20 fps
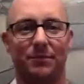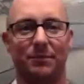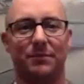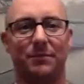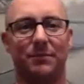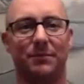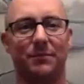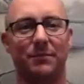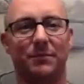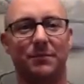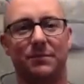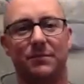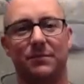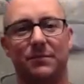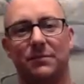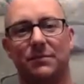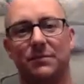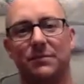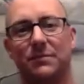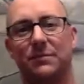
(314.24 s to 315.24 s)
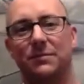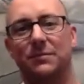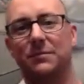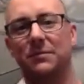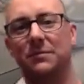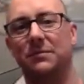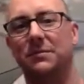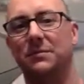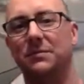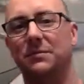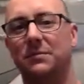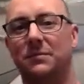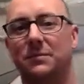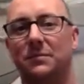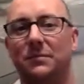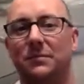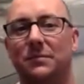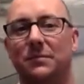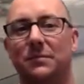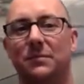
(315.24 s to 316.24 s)

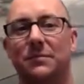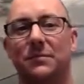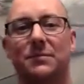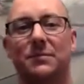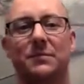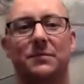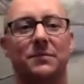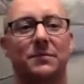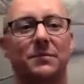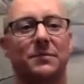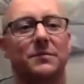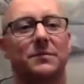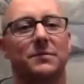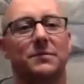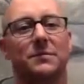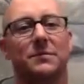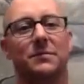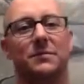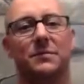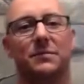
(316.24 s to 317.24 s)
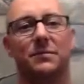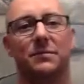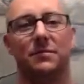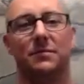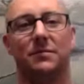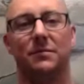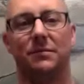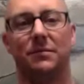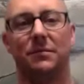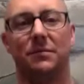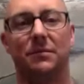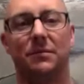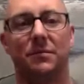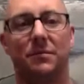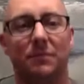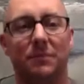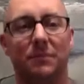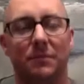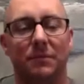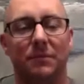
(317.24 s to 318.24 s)

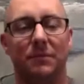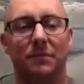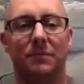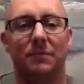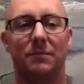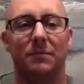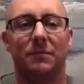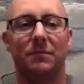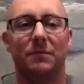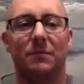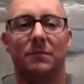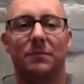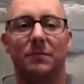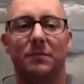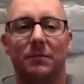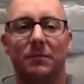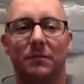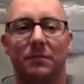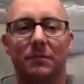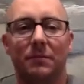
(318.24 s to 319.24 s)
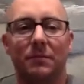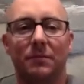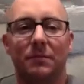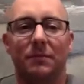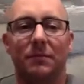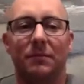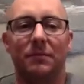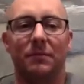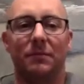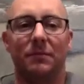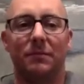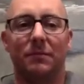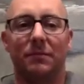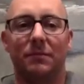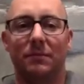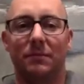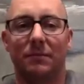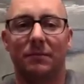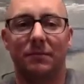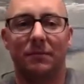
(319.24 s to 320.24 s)

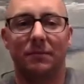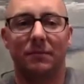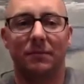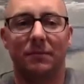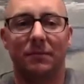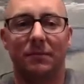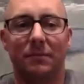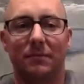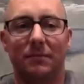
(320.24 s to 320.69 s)
This person isn't speaking.